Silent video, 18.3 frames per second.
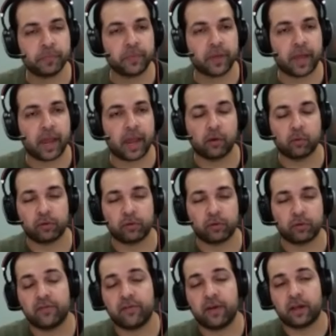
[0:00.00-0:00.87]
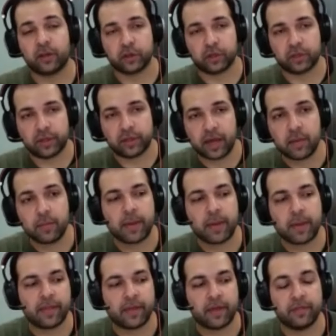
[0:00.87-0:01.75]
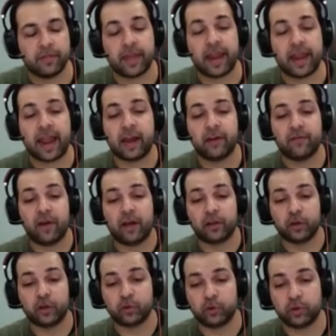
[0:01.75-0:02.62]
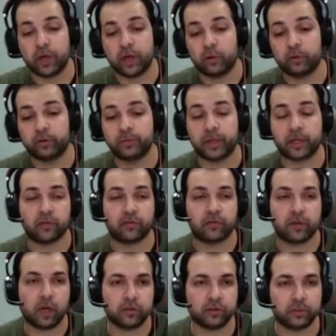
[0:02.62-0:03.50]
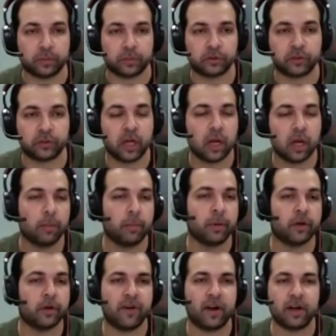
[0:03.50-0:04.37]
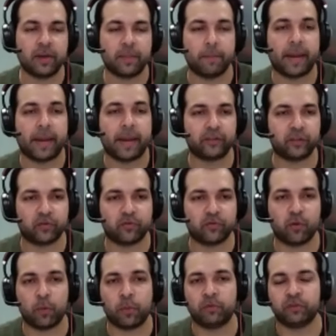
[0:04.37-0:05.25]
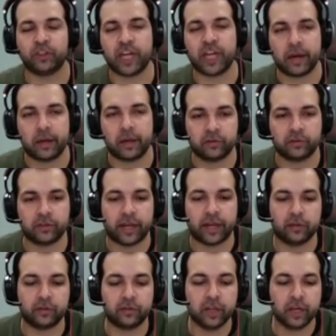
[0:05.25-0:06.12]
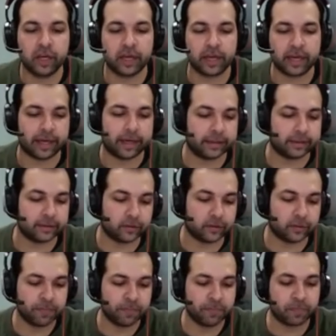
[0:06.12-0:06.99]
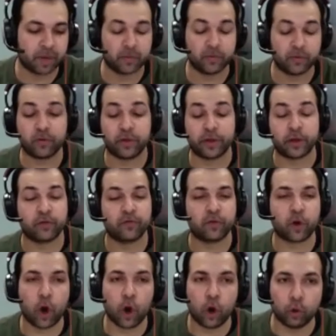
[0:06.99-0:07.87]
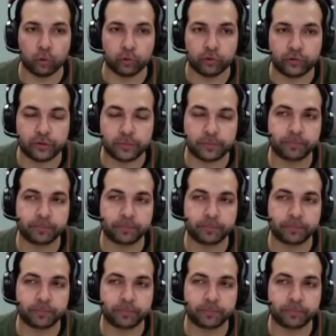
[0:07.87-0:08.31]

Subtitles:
and we add value to them, and then they add value to their respective customers. But a very basic form of channel sales is, maybe you think of Kohl's,